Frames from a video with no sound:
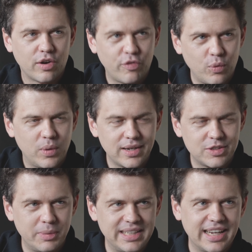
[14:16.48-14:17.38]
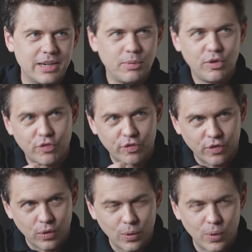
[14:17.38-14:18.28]
of work to be done
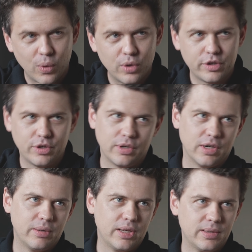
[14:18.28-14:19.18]
before you go in.